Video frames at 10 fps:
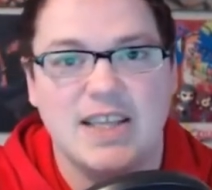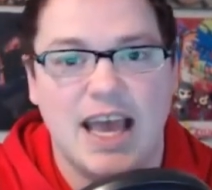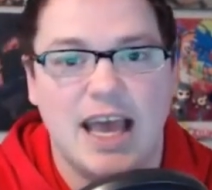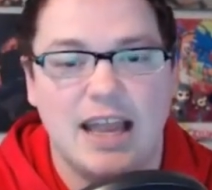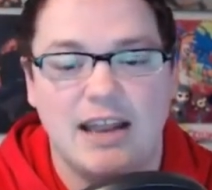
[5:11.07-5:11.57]

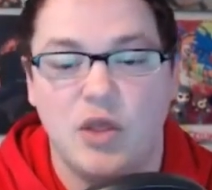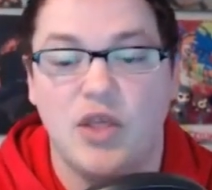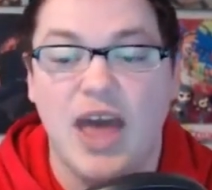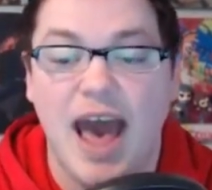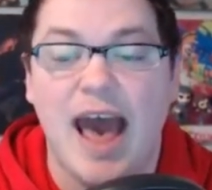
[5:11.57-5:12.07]

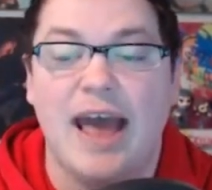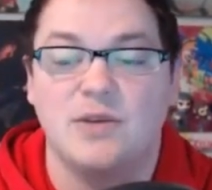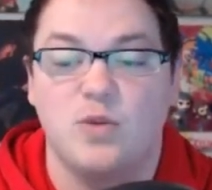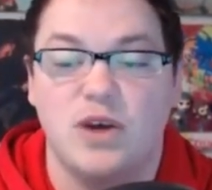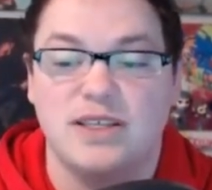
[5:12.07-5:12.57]
and that
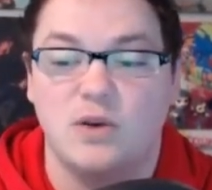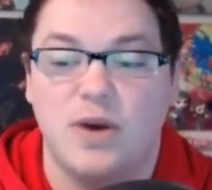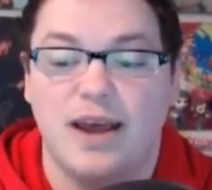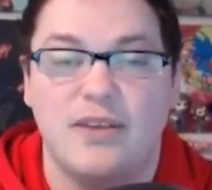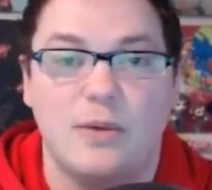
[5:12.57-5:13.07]
was the
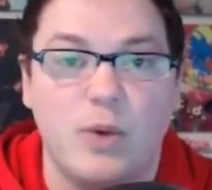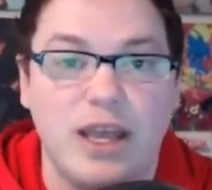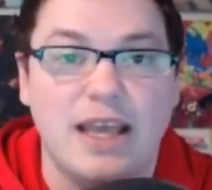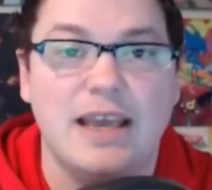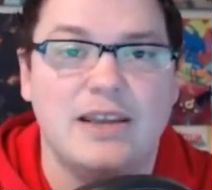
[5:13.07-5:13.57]
way that
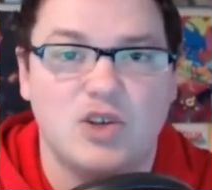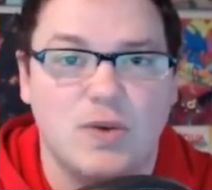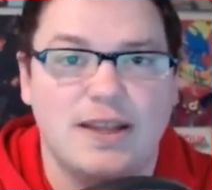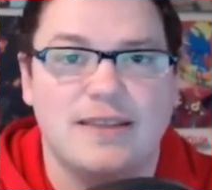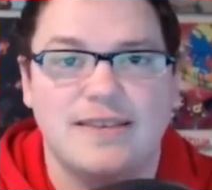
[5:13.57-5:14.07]
we
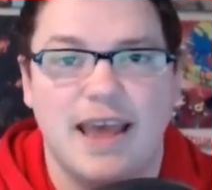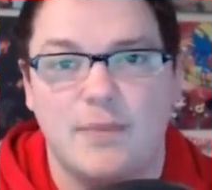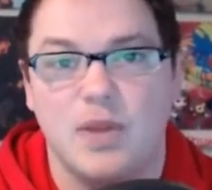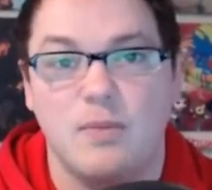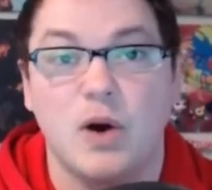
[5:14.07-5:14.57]
enjoyed this
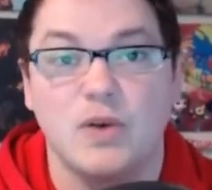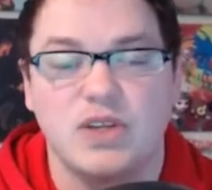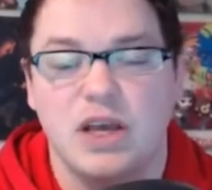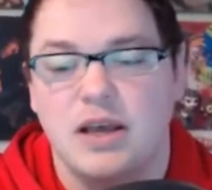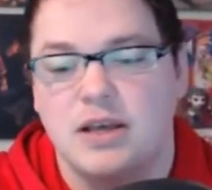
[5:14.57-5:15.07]
game the most.